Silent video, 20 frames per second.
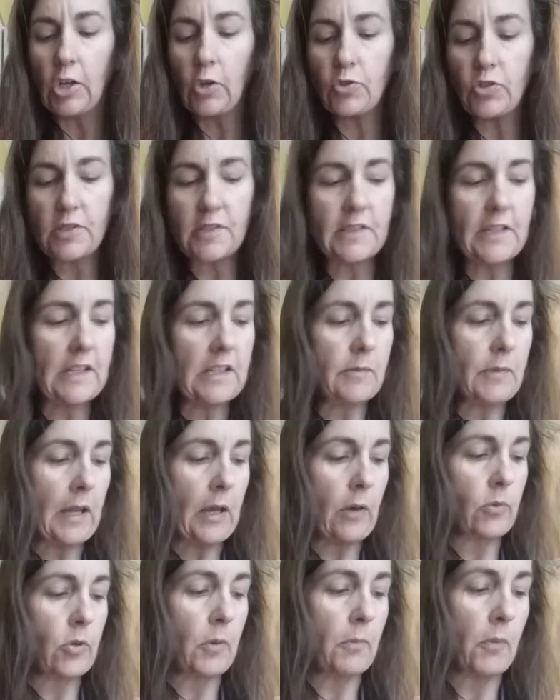you just need to be
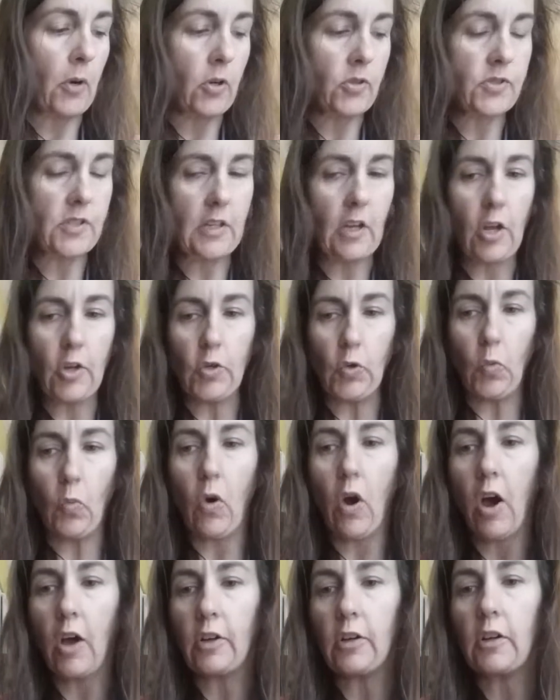able to immerse it under
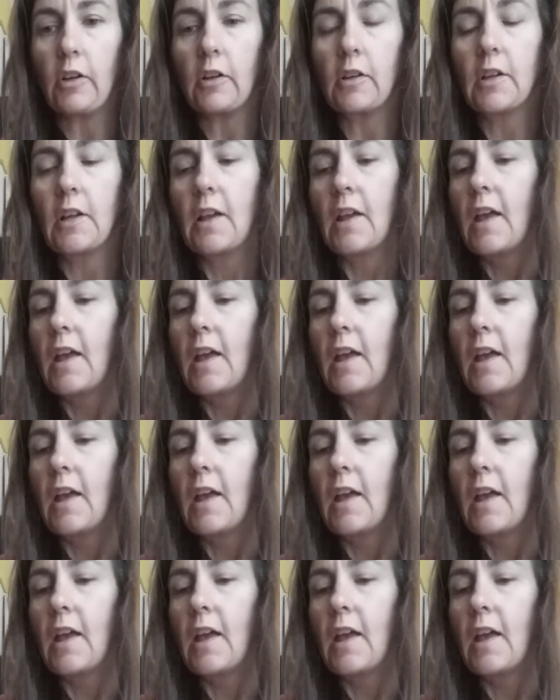water.